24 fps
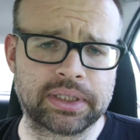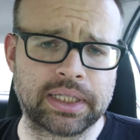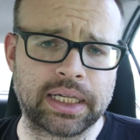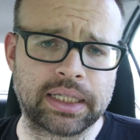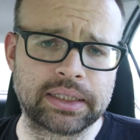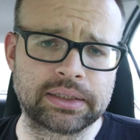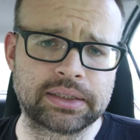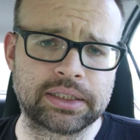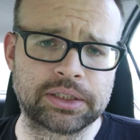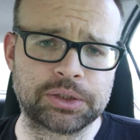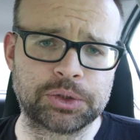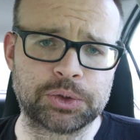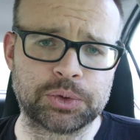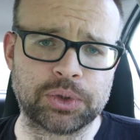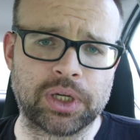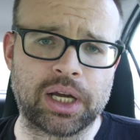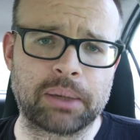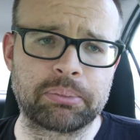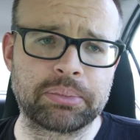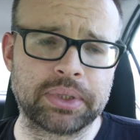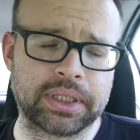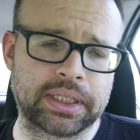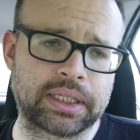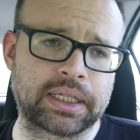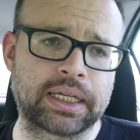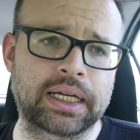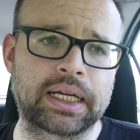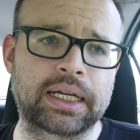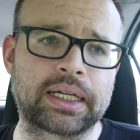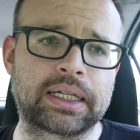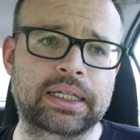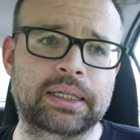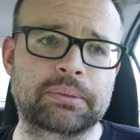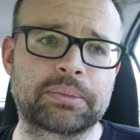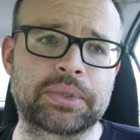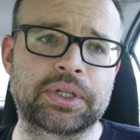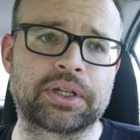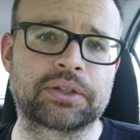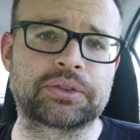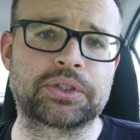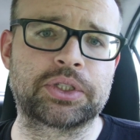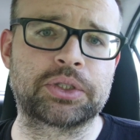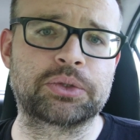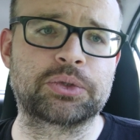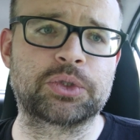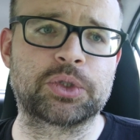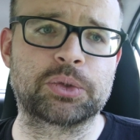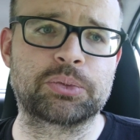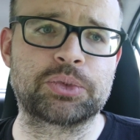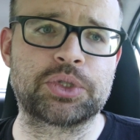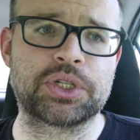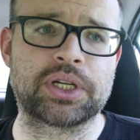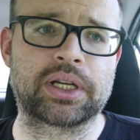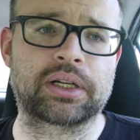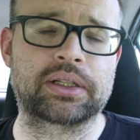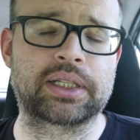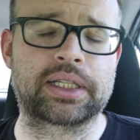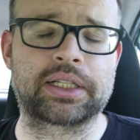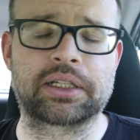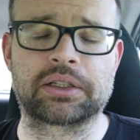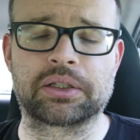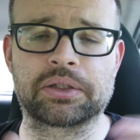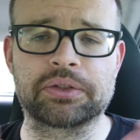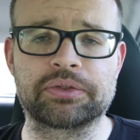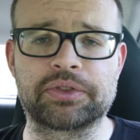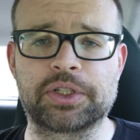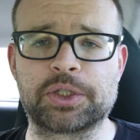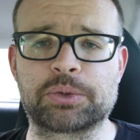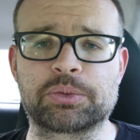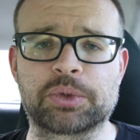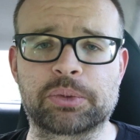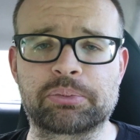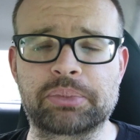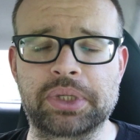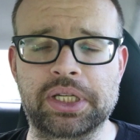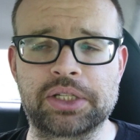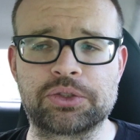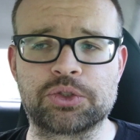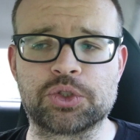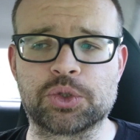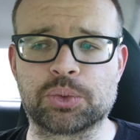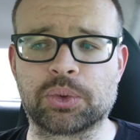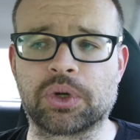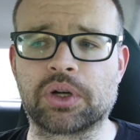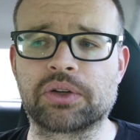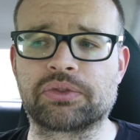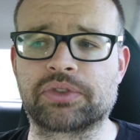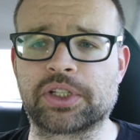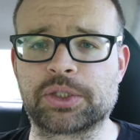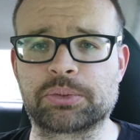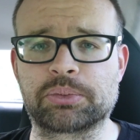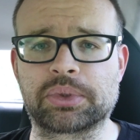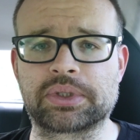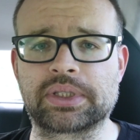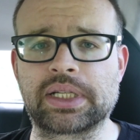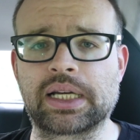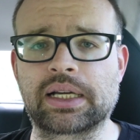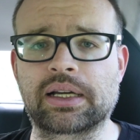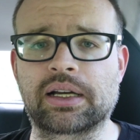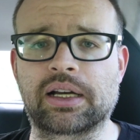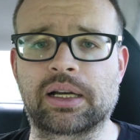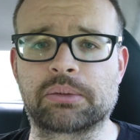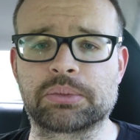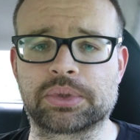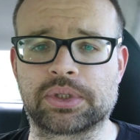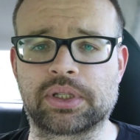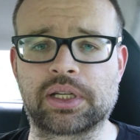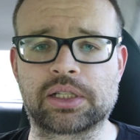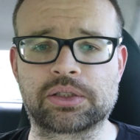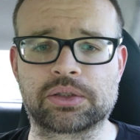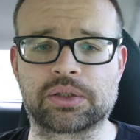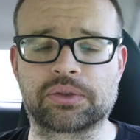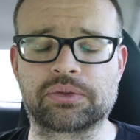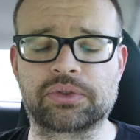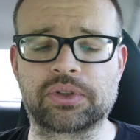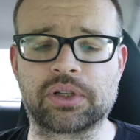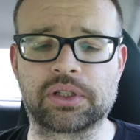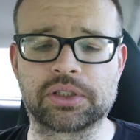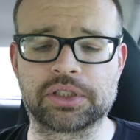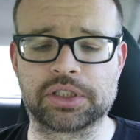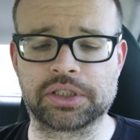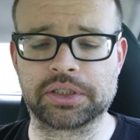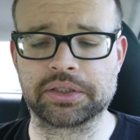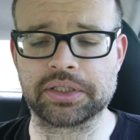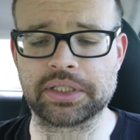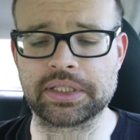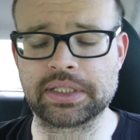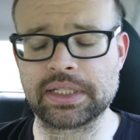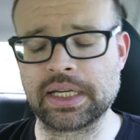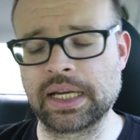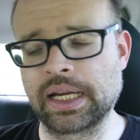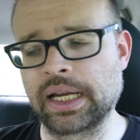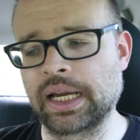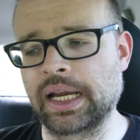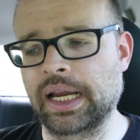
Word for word: content dropping here on the YouTube channel and on our Facebook page as well, facebook.com/thefallseries.